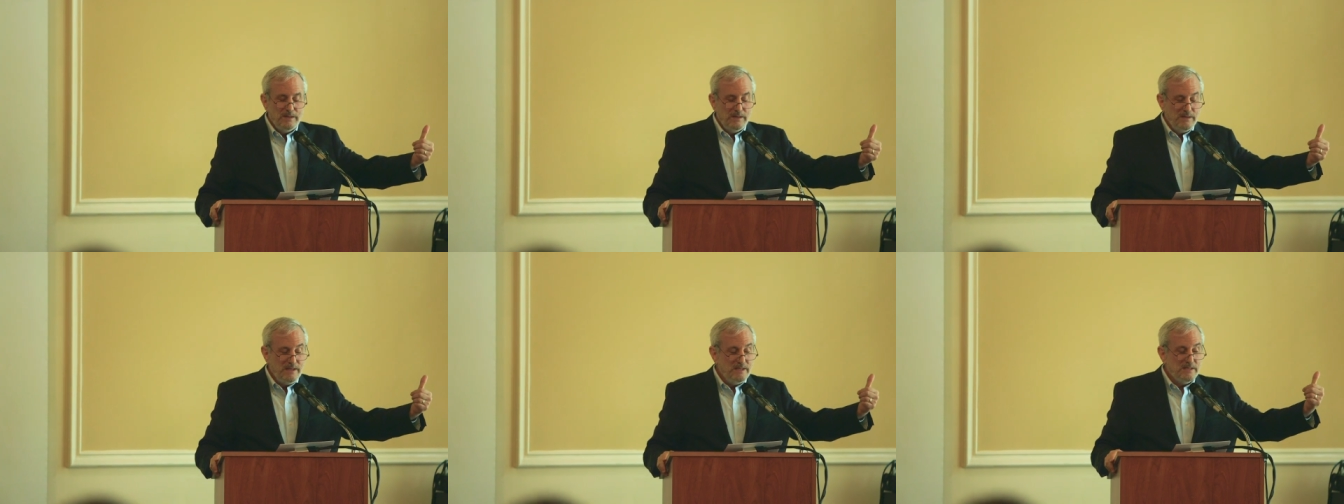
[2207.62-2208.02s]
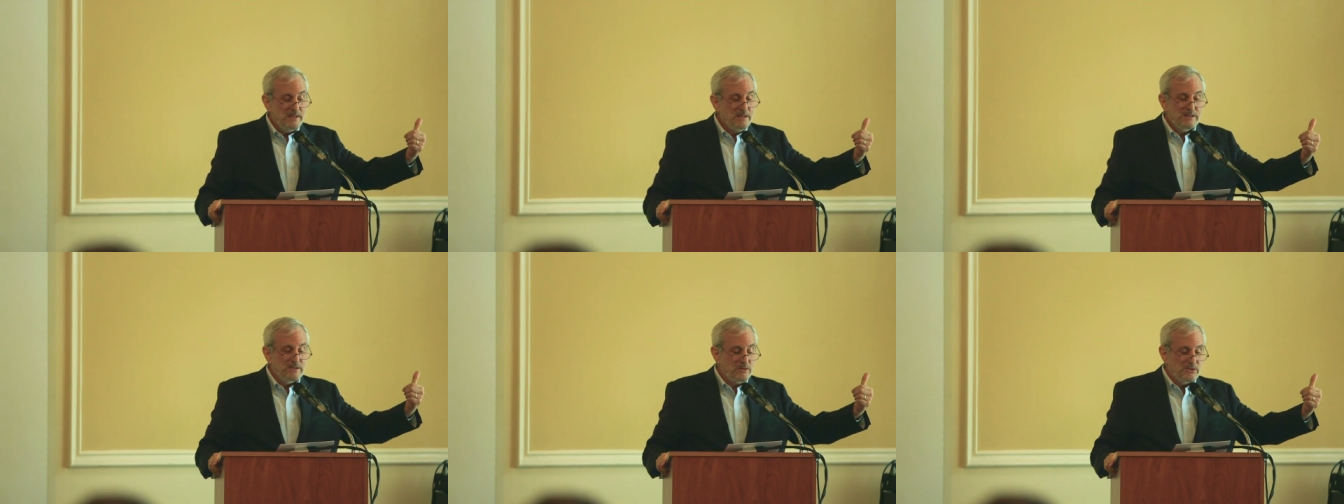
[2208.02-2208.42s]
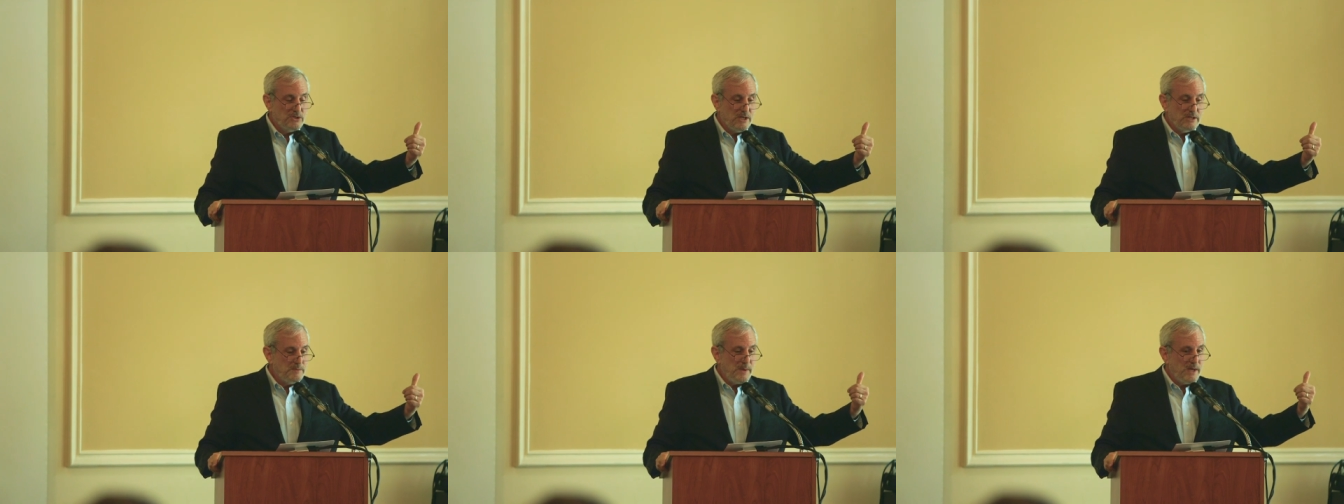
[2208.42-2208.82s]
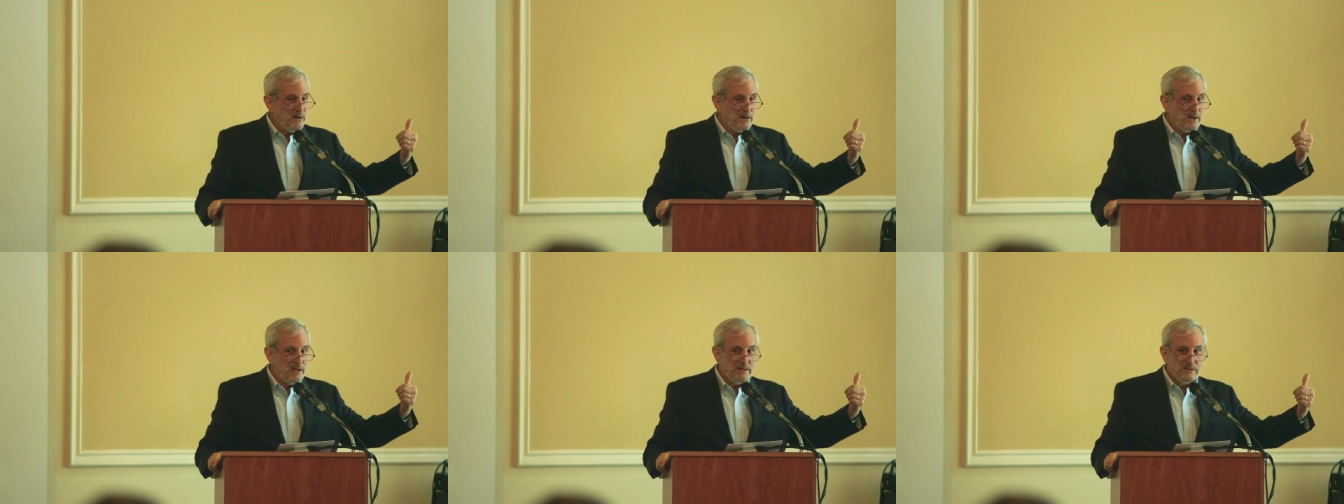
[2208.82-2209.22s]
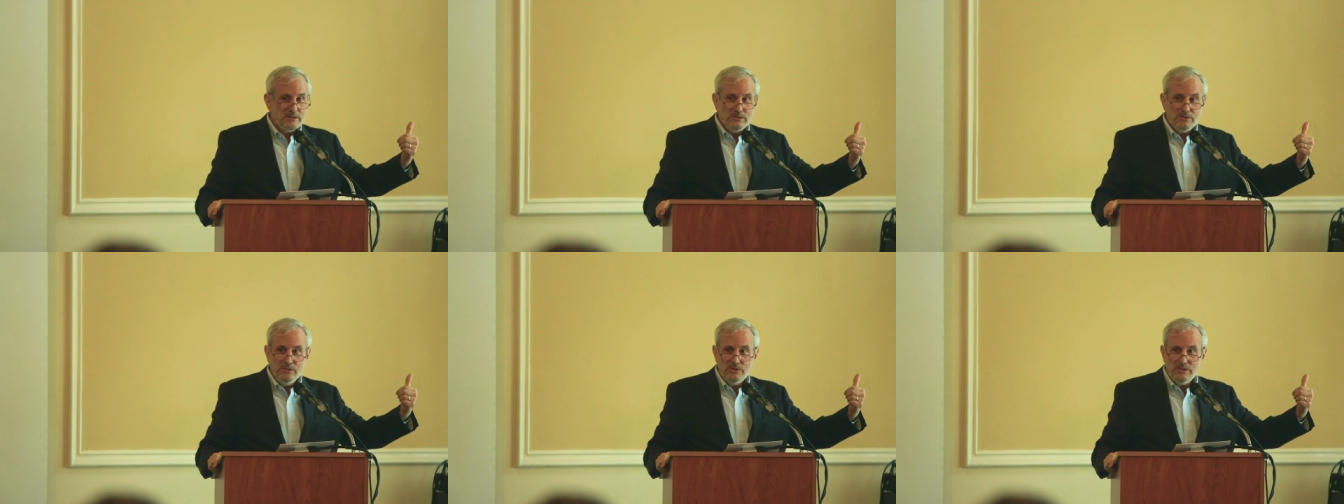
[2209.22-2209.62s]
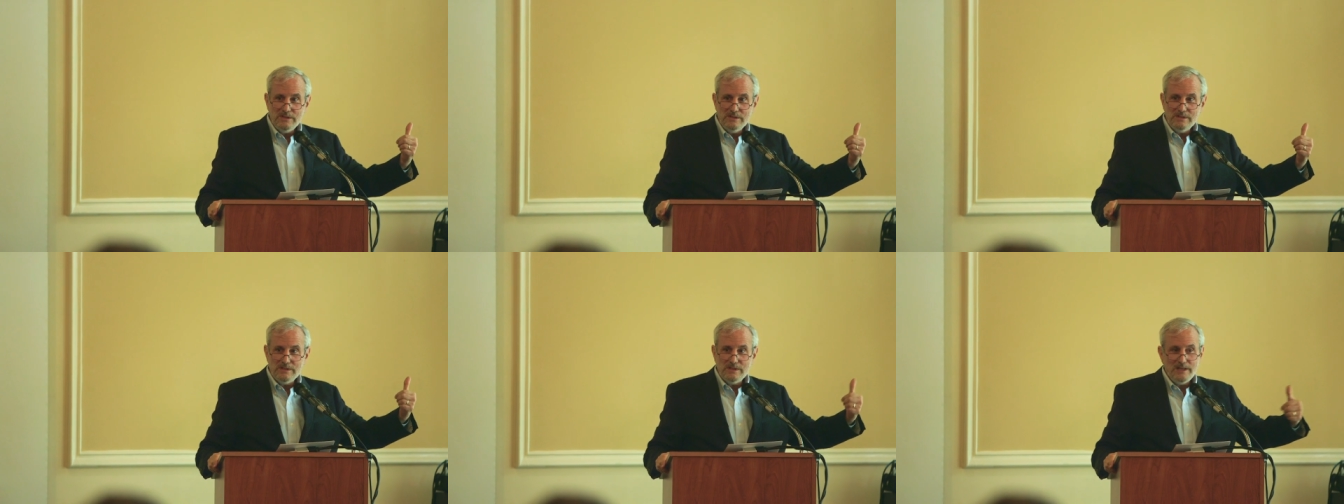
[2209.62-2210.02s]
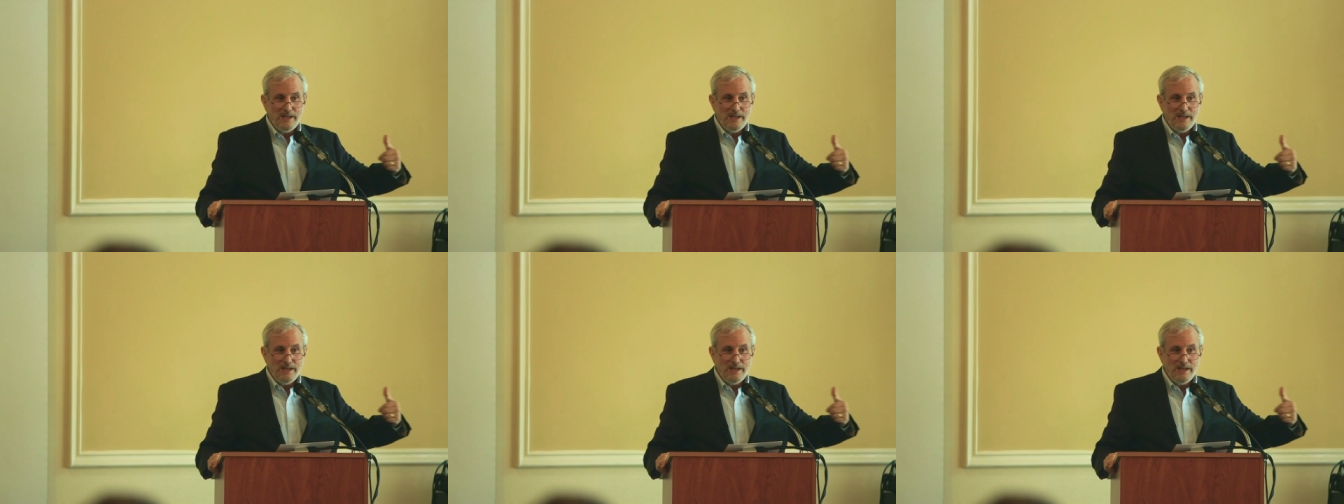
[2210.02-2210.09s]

These things are judged by our constitutions,